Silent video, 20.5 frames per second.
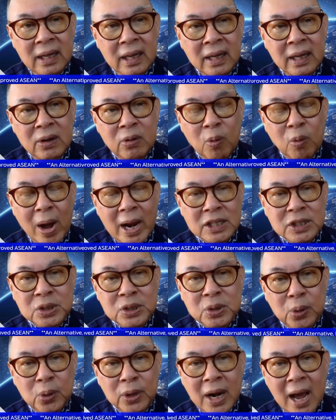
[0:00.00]
in
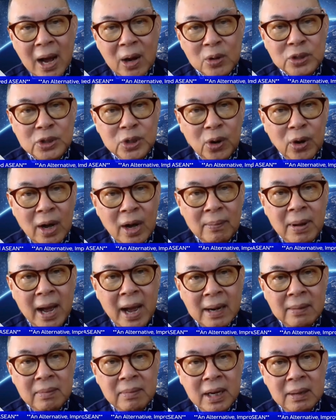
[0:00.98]
one's own house or
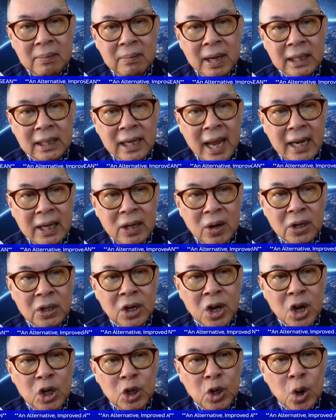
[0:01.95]
apartment, but
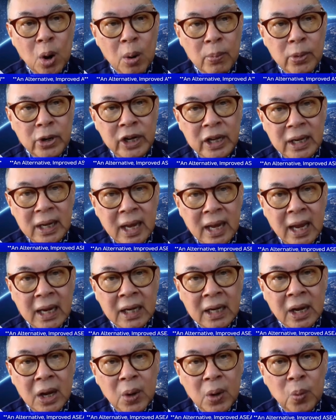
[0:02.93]
cannot
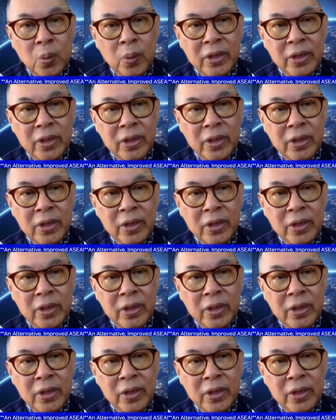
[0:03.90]
communicate